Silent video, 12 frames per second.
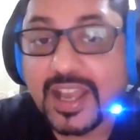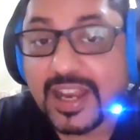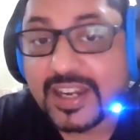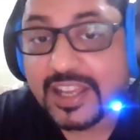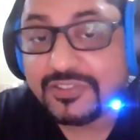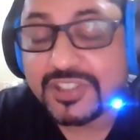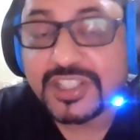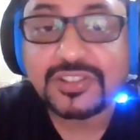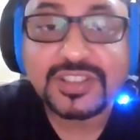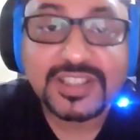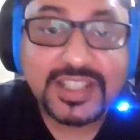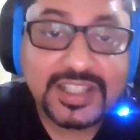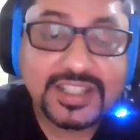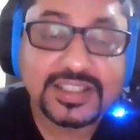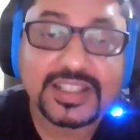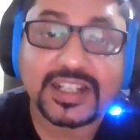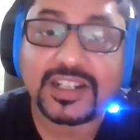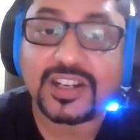and I wish to
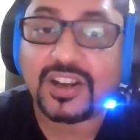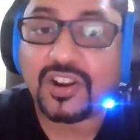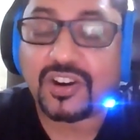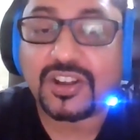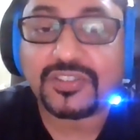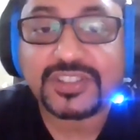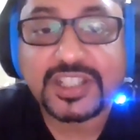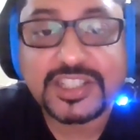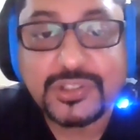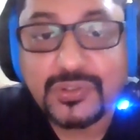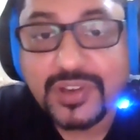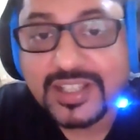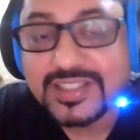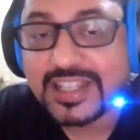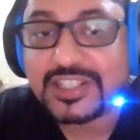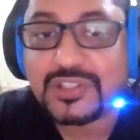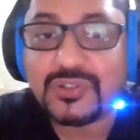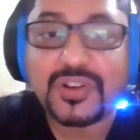see that a lot of the UX
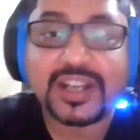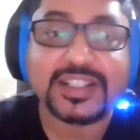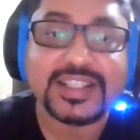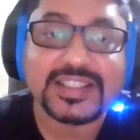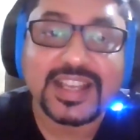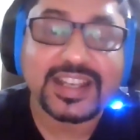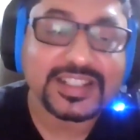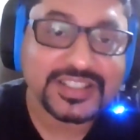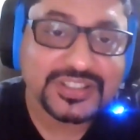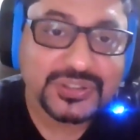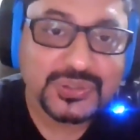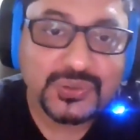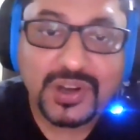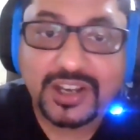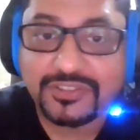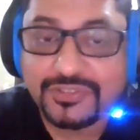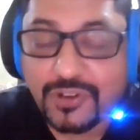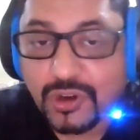and UI designers who
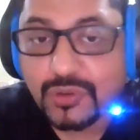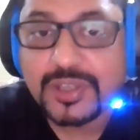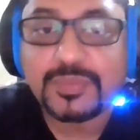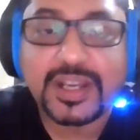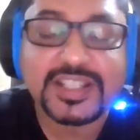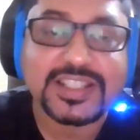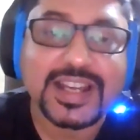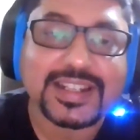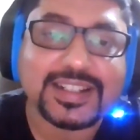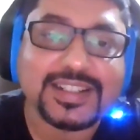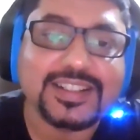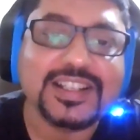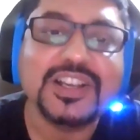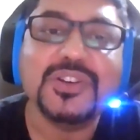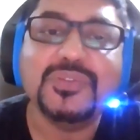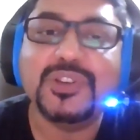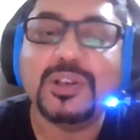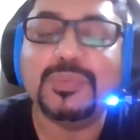are following my channel
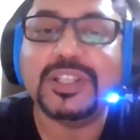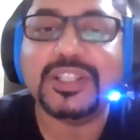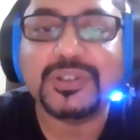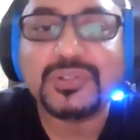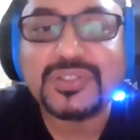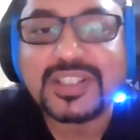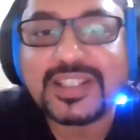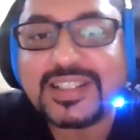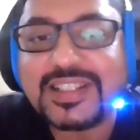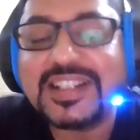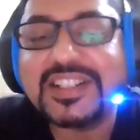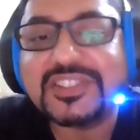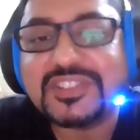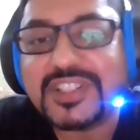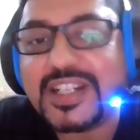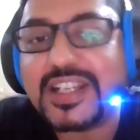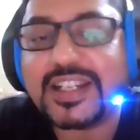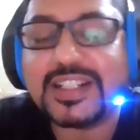will be using
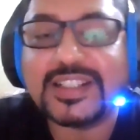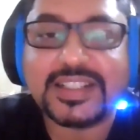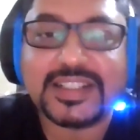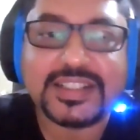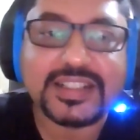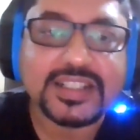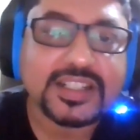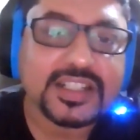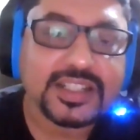3D content